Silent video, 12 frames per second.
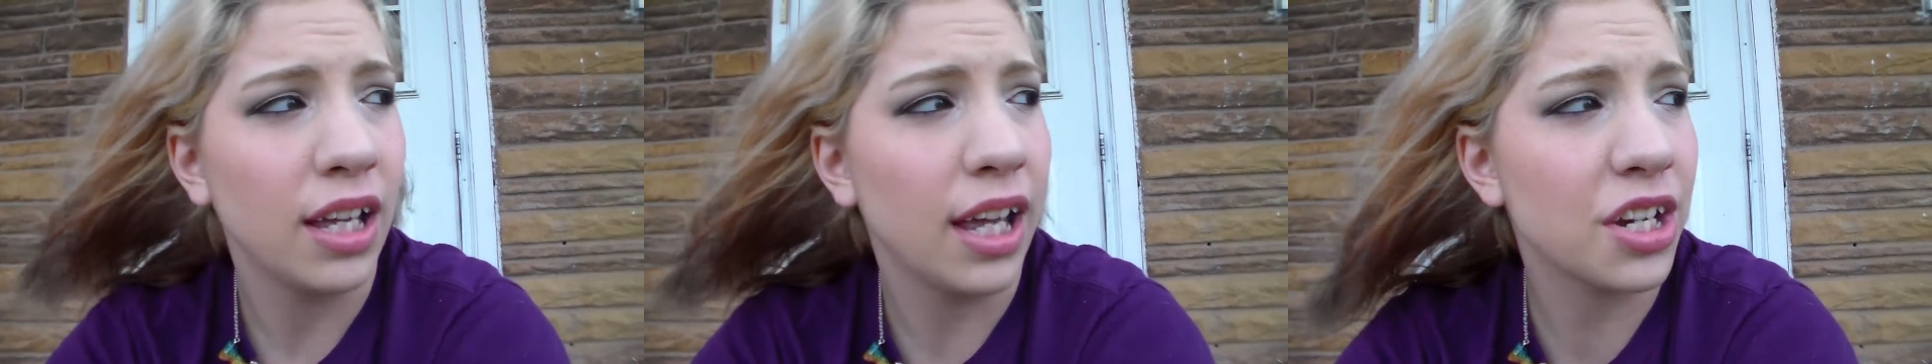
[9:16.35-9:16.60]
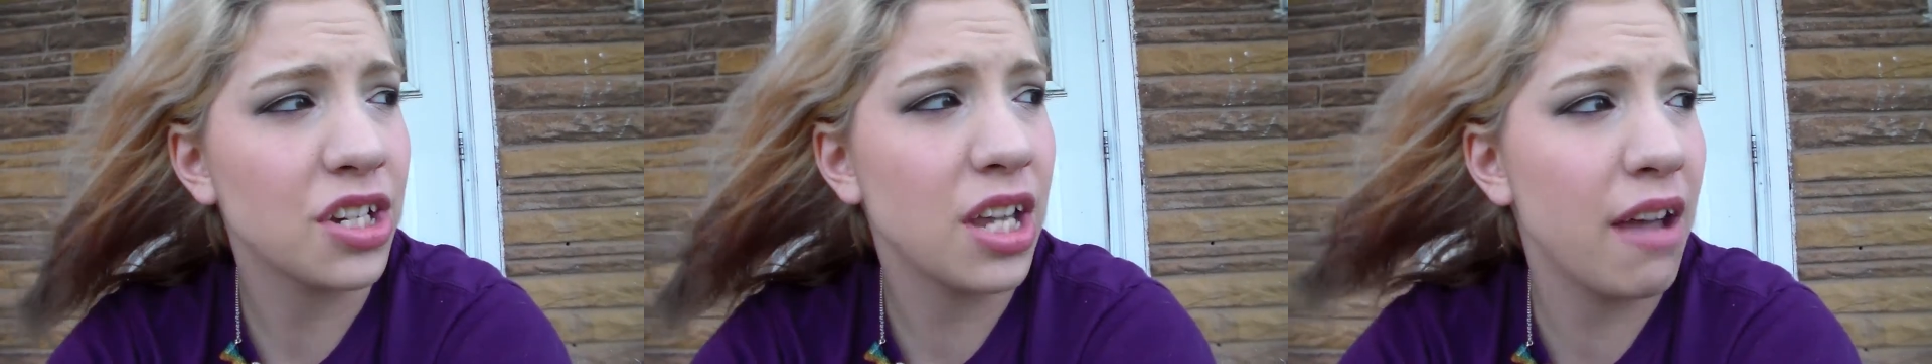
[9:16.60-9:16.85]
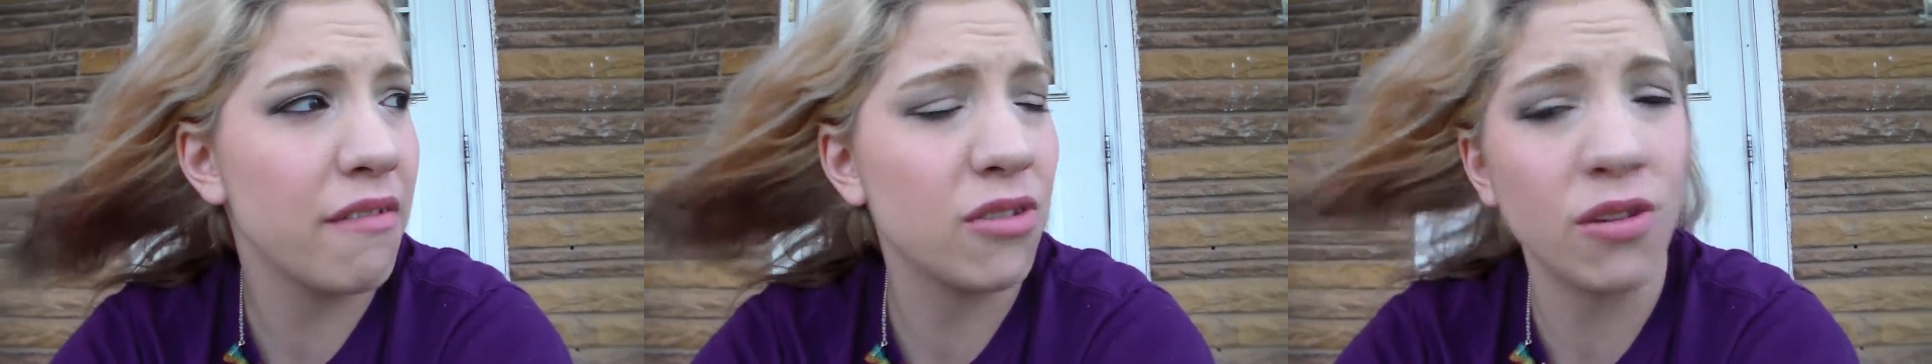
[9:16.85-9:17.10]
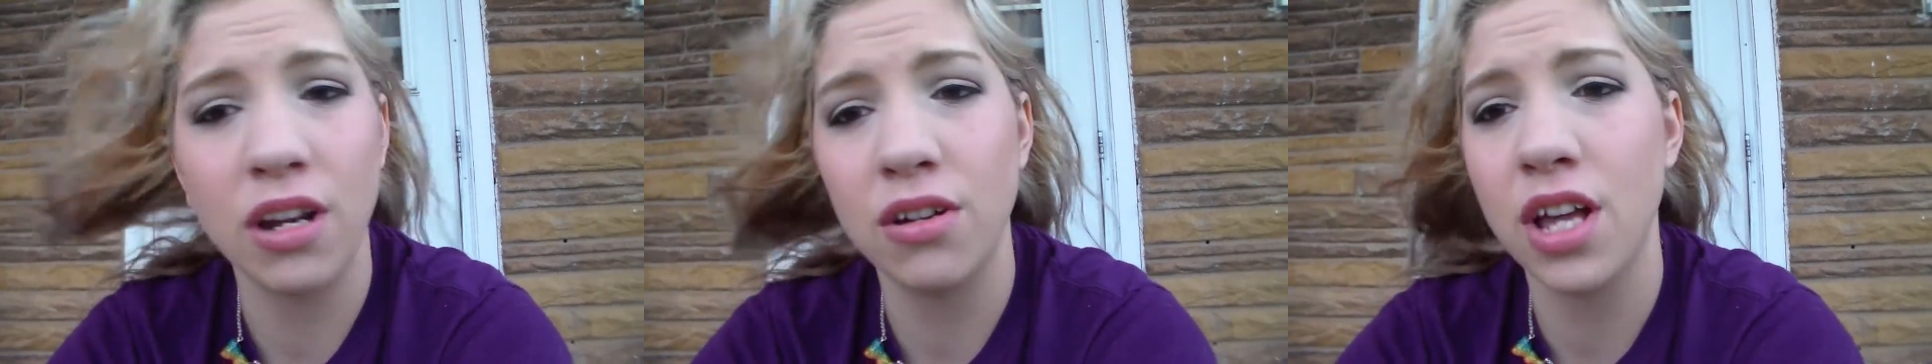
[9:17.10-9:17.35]
actually have a
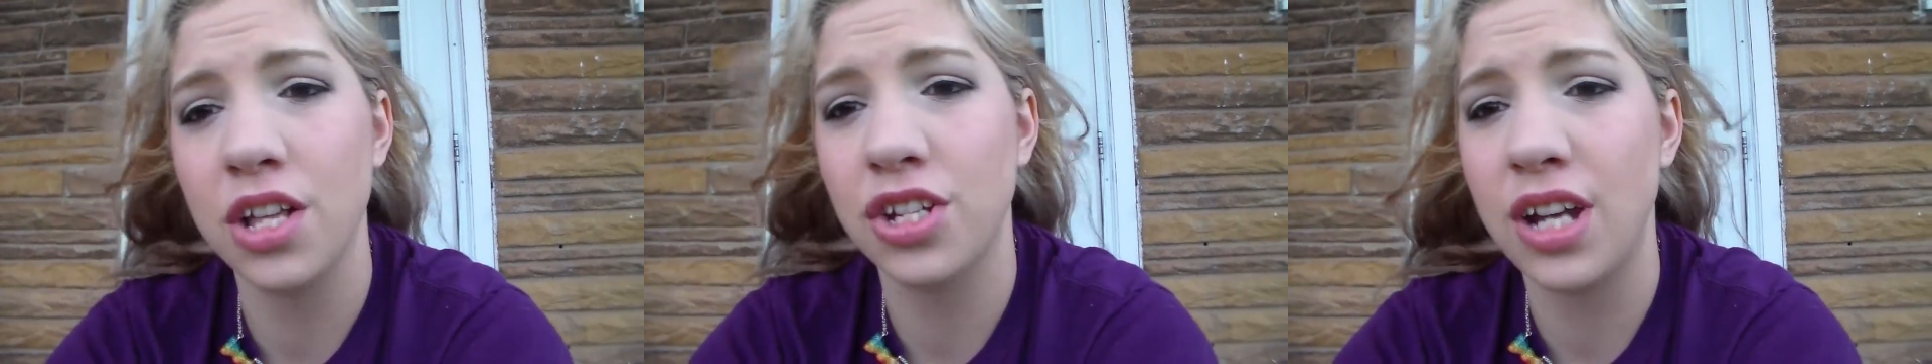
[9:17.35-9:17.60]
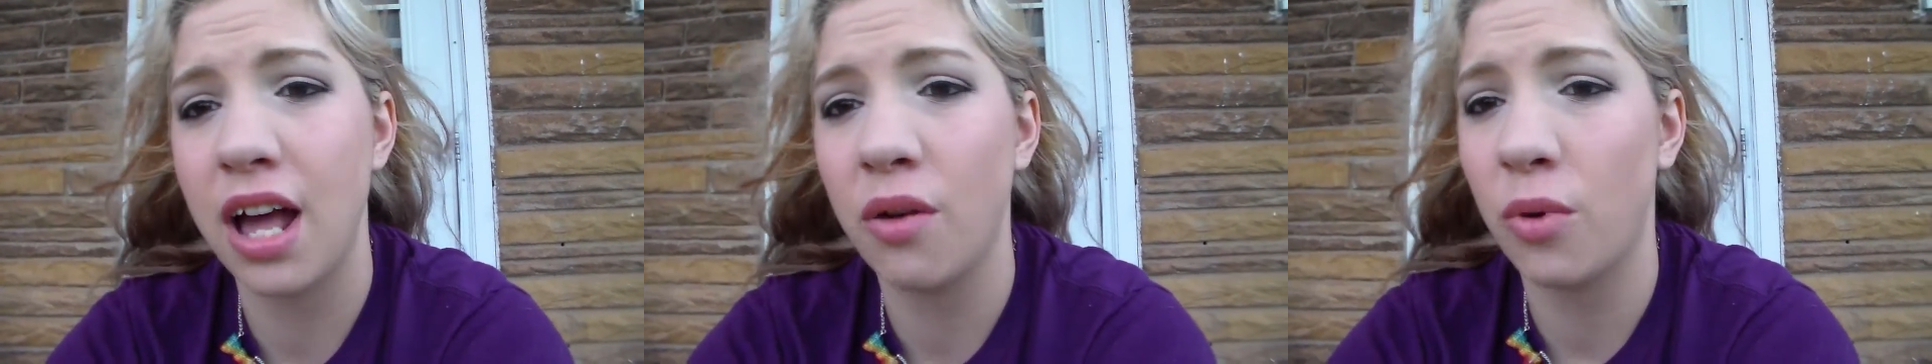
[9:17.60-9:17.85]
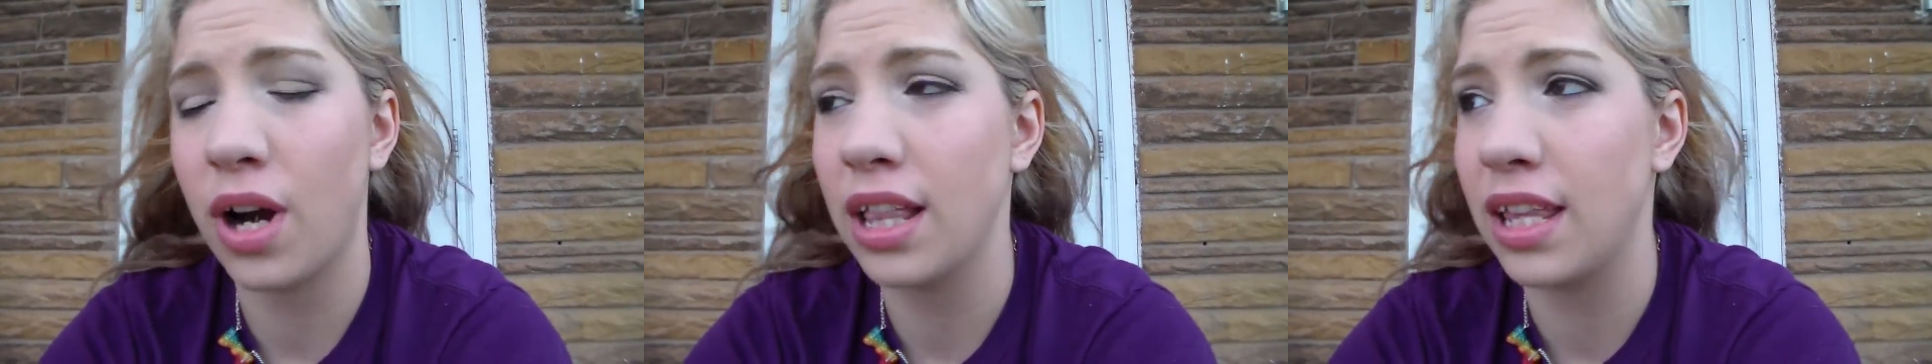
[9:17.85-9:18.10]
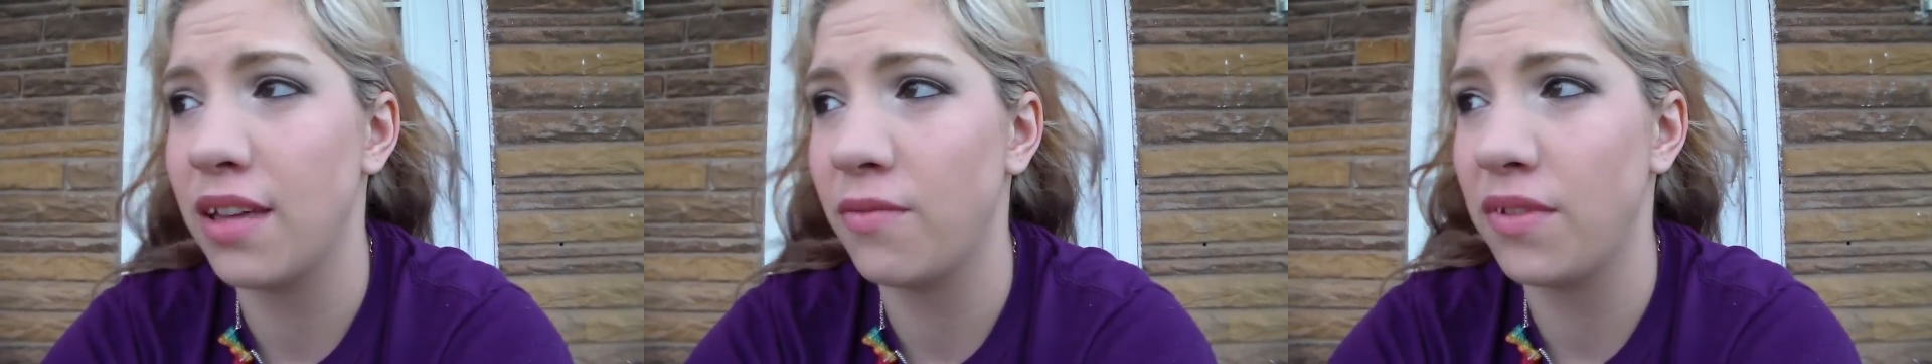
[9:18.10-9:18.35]
tornado touch down where I
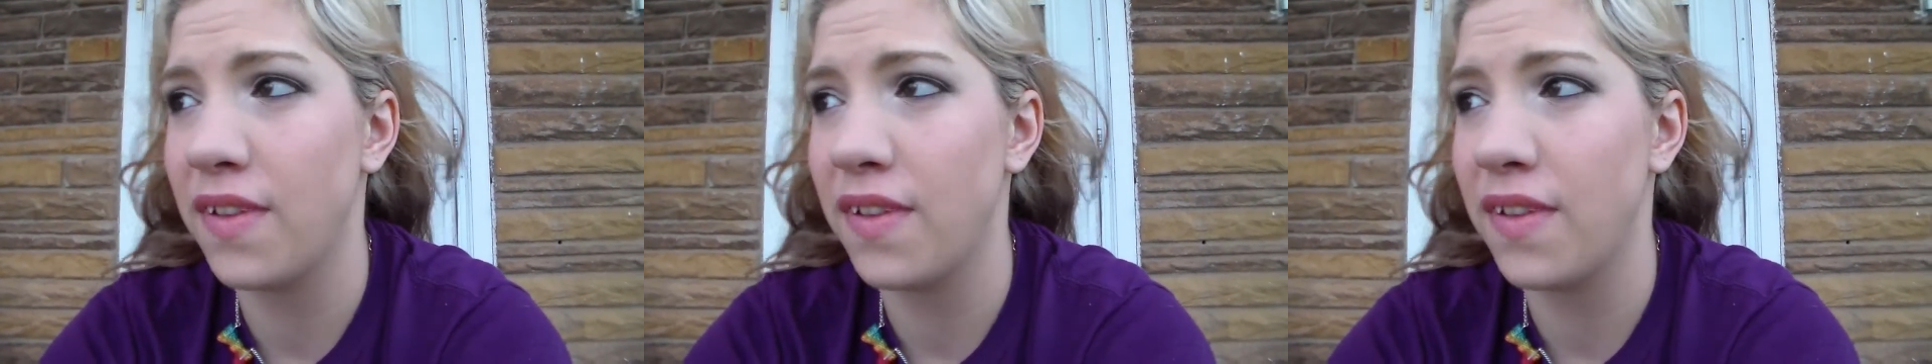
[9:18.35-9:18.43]
live.